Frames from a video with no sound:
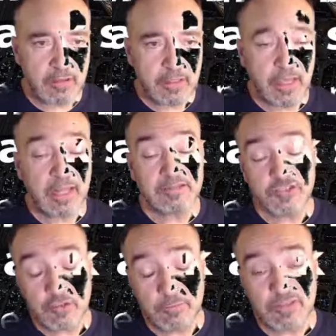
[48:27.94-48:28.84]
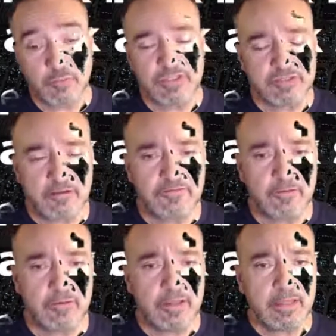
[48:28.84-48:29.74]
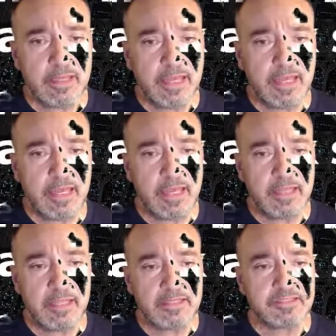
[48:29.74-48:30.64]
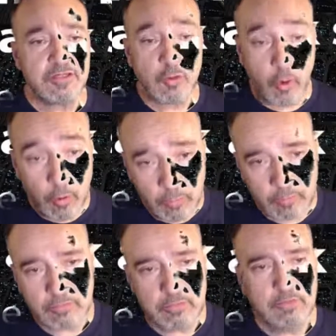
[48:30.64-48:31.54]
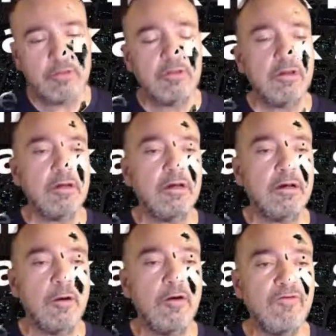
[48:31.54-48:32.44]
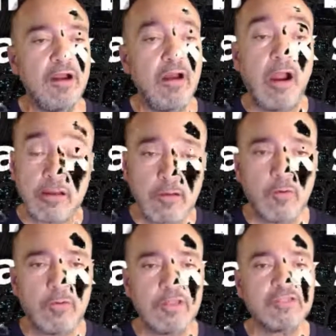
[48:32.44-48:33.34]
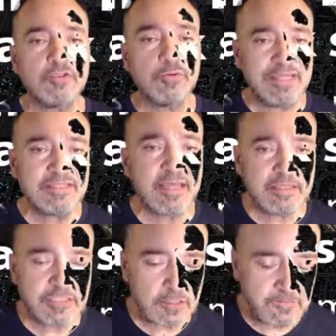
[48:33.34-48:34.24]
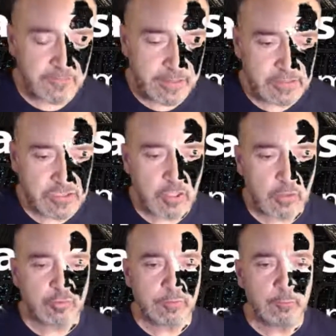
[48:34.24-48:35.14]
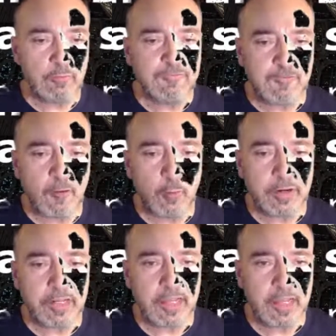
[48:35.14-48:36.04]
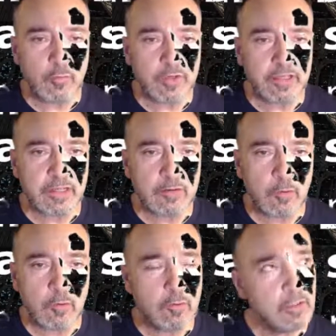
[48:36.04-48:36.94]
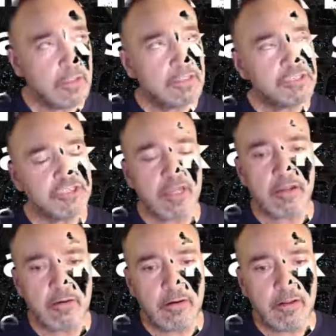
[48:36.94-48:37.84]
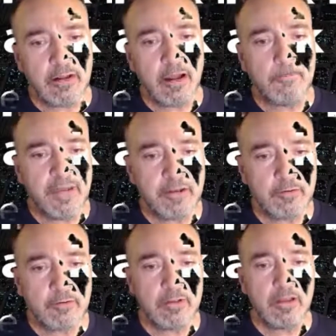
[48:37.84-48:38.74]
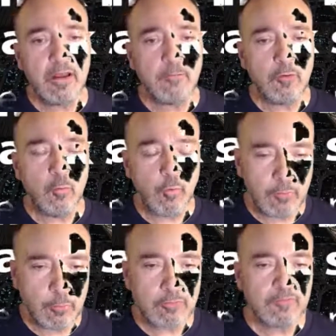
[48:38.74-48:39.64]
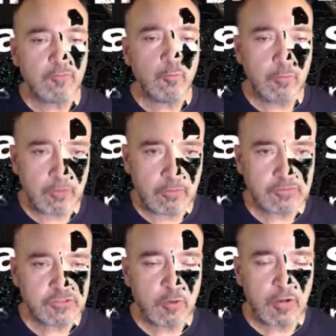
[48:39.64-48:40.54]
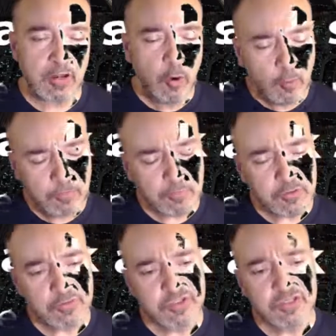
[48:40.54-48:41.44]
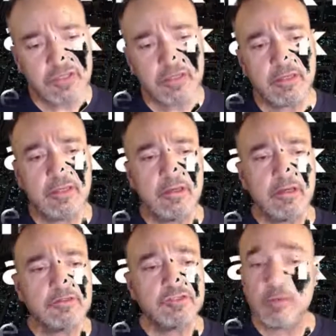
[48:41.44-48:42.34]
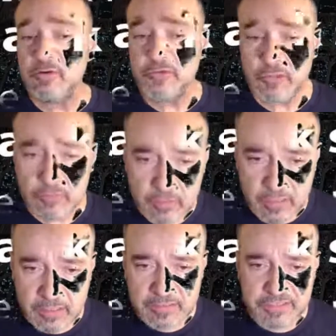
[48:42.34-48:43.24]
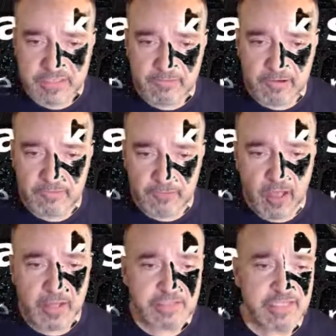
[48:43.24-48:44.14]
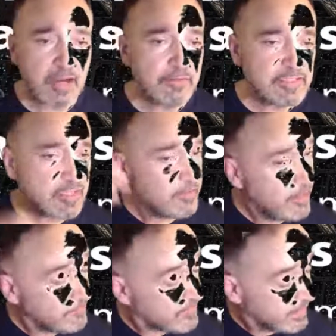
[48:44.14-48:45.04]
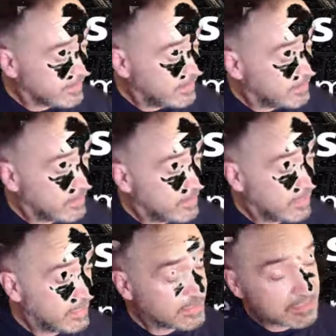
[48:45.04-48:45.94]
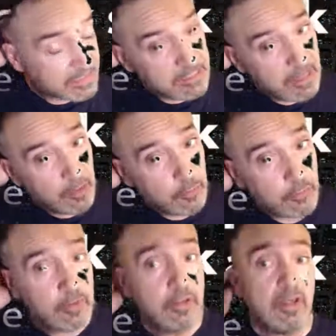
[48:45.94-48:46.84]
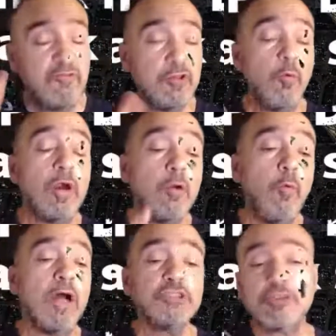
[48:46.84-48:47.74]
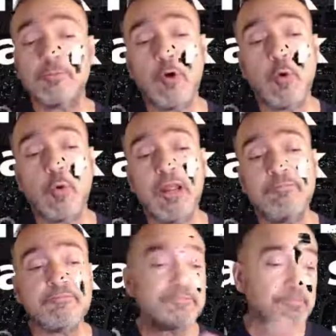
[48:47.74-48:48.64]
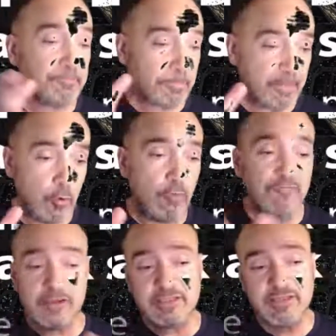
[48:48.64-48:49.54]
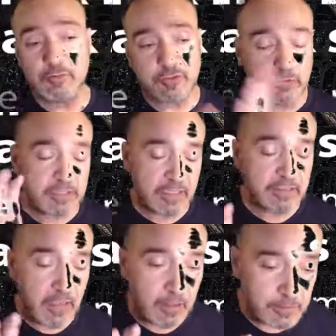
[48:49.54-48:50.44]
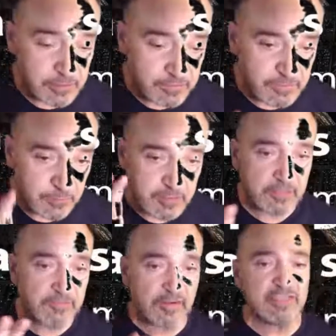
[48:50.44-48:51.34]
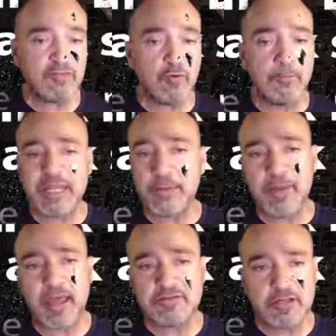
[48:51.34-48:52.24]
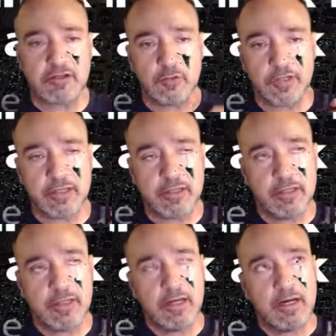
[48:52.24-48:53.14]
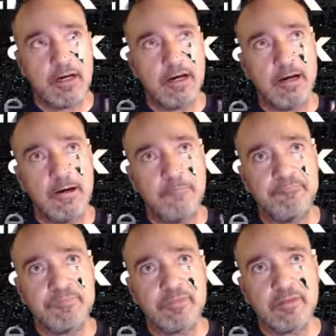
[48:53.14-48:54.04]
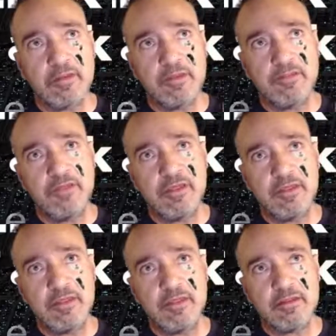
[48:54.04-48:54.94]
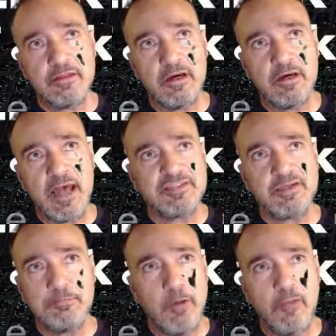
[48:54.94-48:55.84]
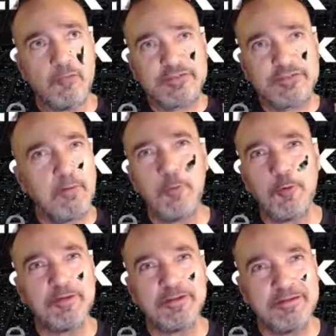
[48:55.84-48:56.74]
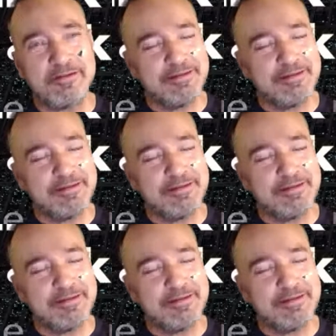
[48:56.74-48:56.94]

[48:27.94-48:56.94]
as humans, we suffer, and it is the goal of our goal is to ease that suffering. So as we move forward ahead, we can all share a better, a more wonderful world. So I hope to see some of you on Friday, Saturday, Sunday. Again, it's a $10. If you want to watch the program, the whole festival is only $10. It's a music festival. Many bands, including the Asset Mothers Temple, and